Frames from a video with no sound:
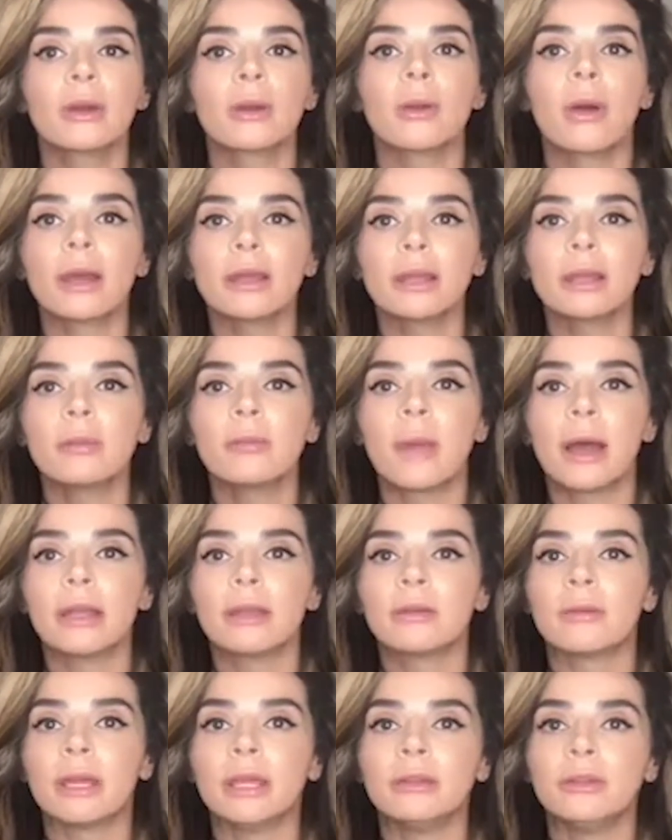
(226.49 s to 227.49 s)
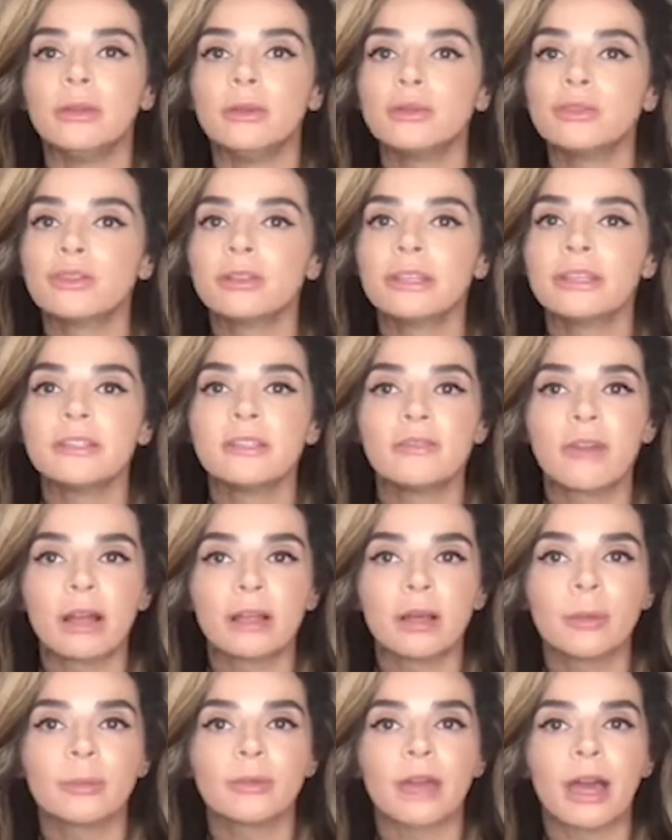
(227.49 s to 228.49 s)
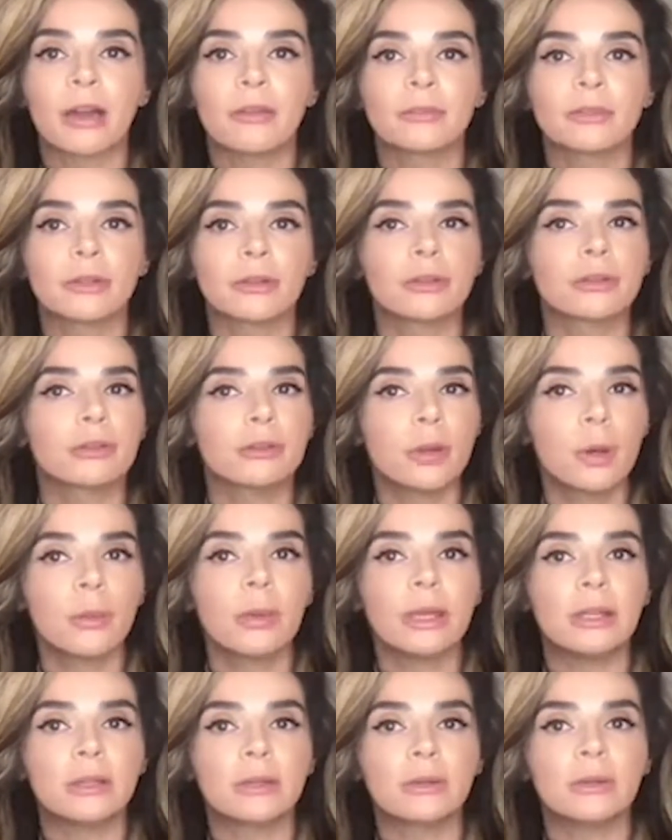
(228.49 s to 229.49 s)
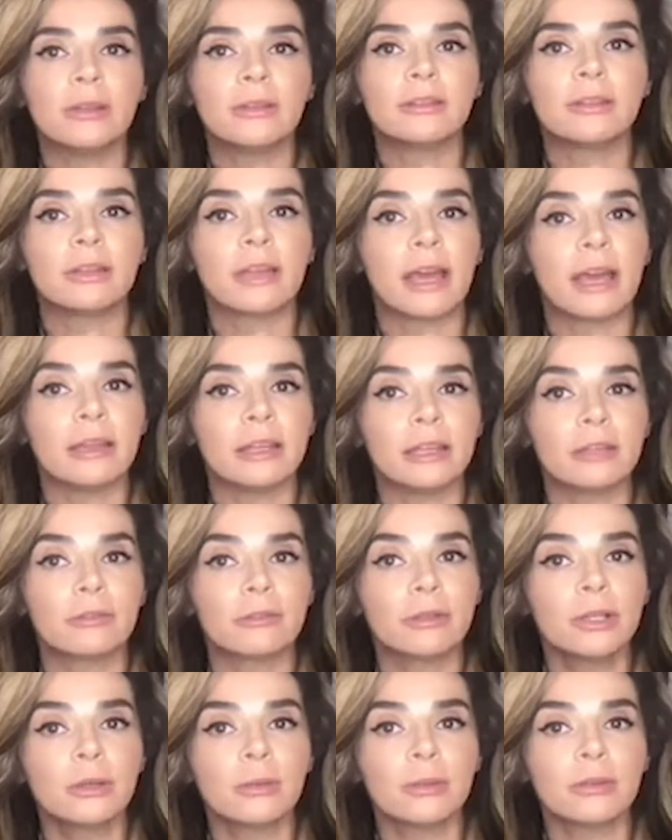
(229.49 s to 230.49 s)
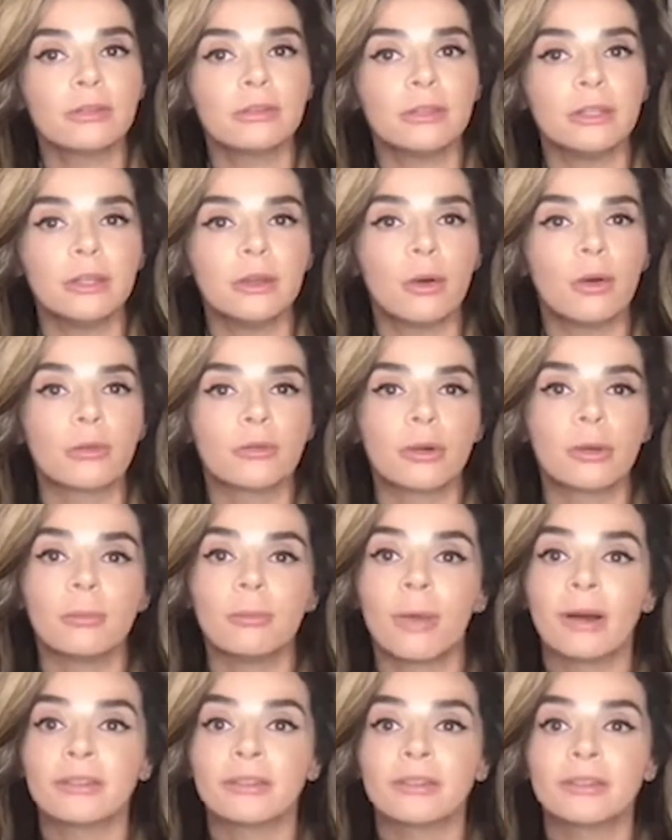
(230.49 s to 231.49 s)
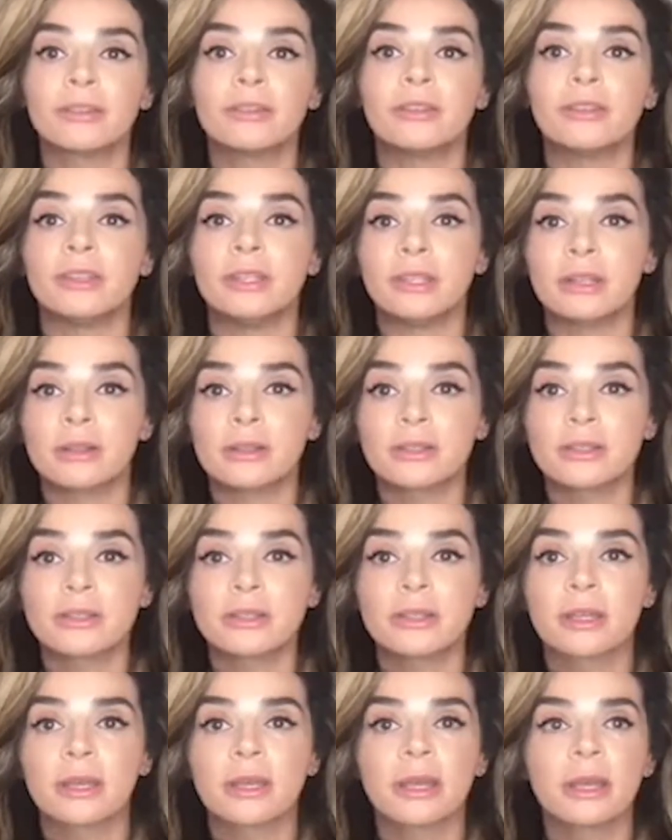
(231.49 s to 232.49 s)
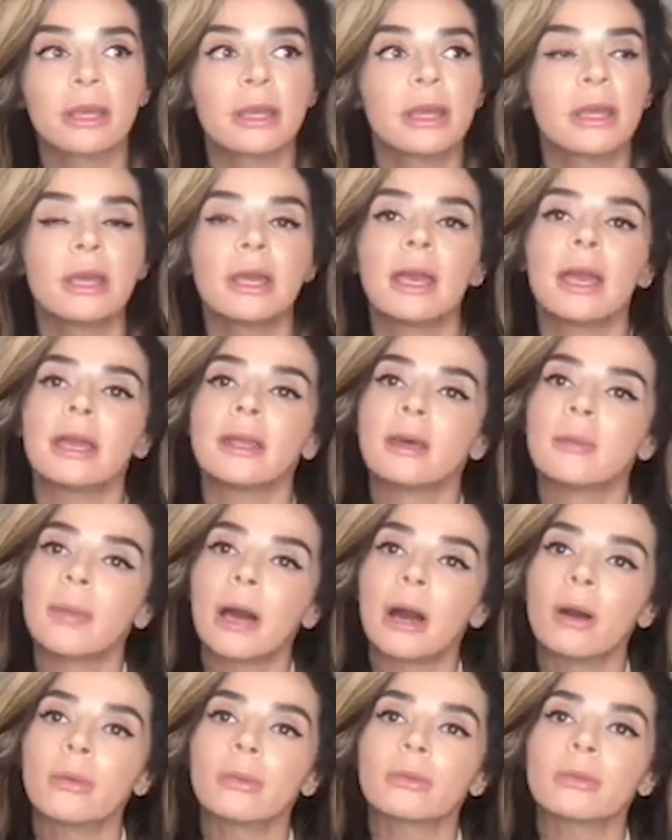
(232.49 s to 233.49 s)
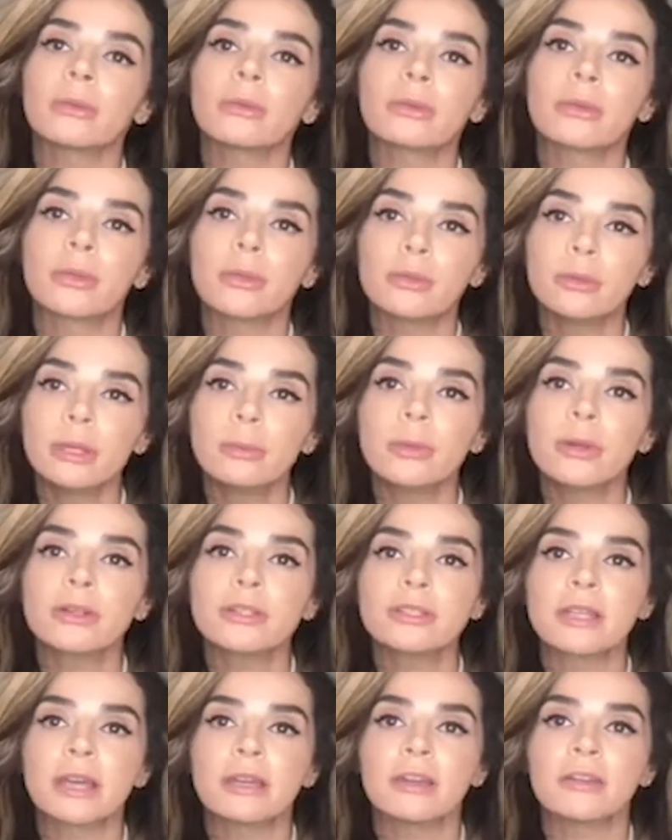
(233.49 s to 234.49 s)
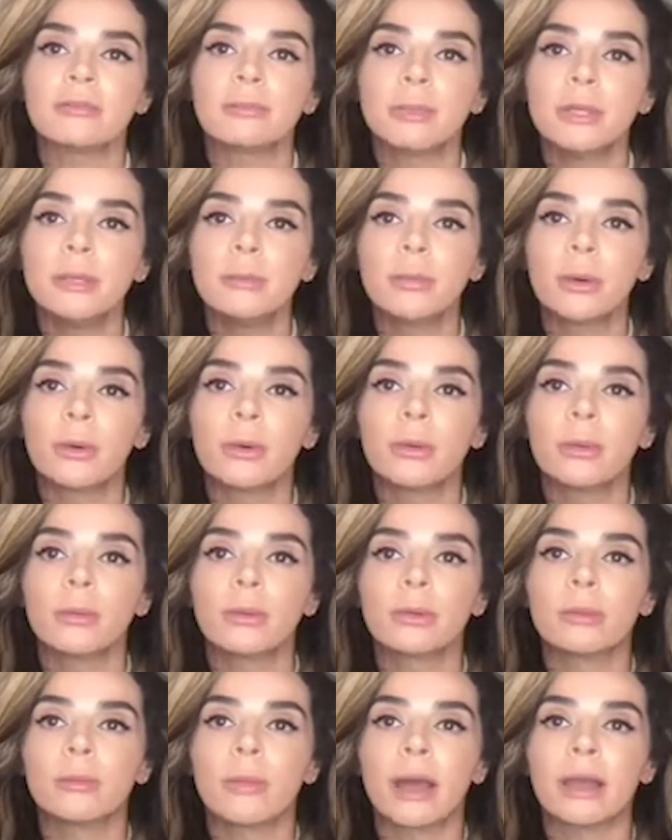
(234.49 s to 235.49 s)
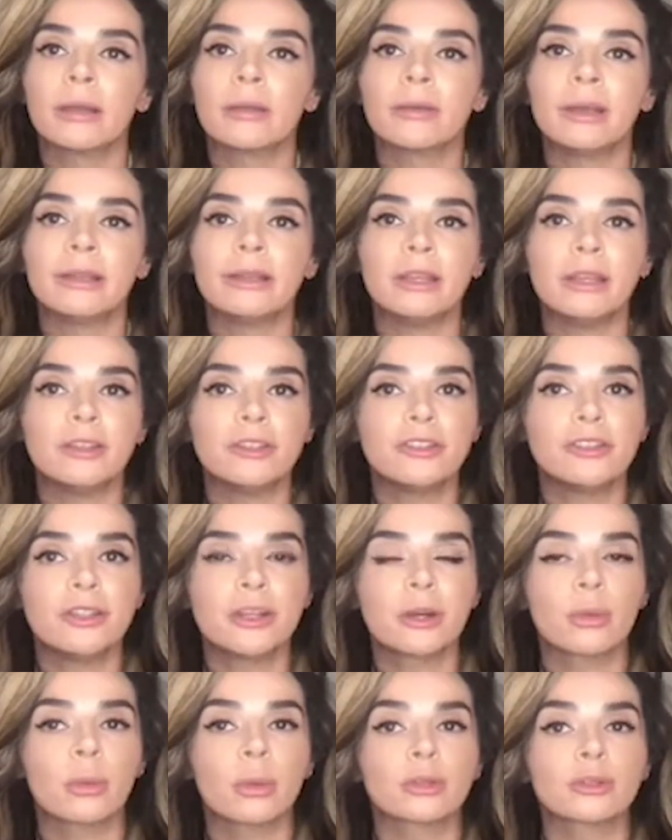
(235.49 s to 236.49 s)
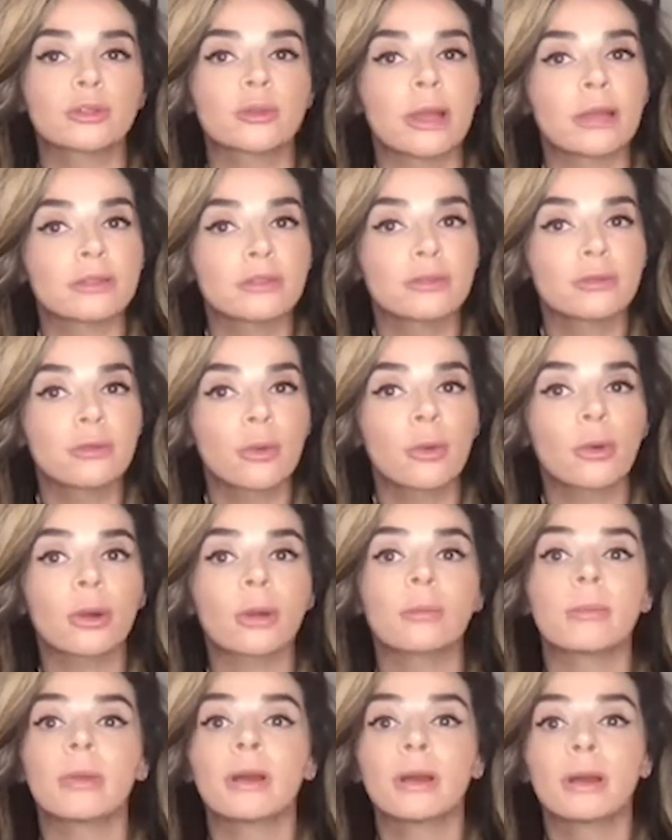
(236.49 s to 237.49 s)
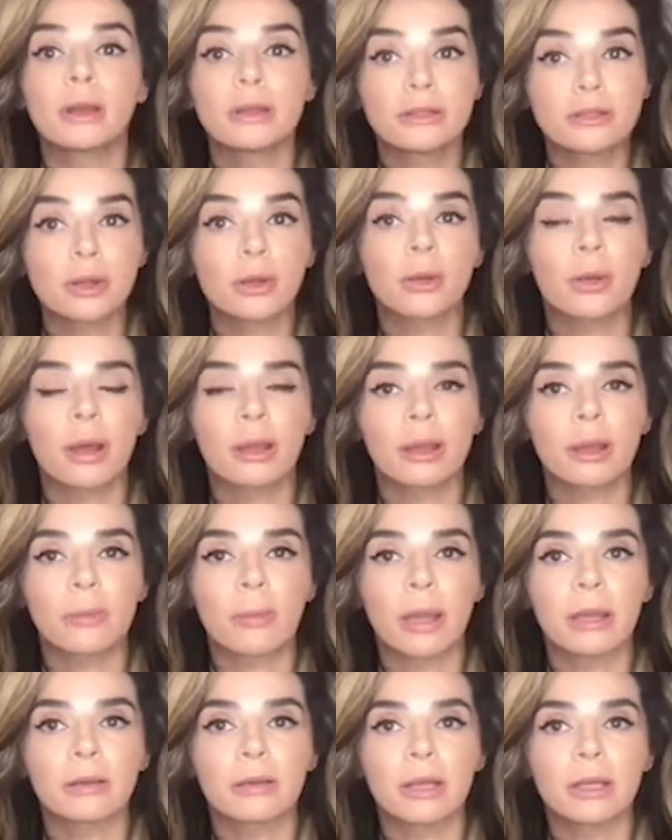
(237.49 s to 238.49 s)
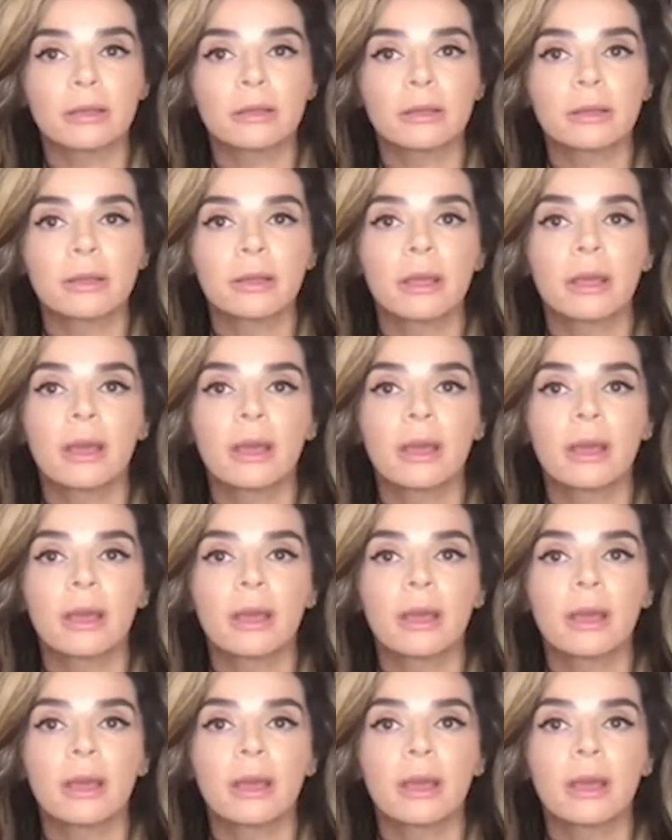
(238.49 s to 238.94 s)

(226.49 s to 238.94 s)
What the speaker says: Chronic migraine usually develops after a slow increase in headache frequency over months to years. And about 3% of people with migraine each year will transform to chronic migraine.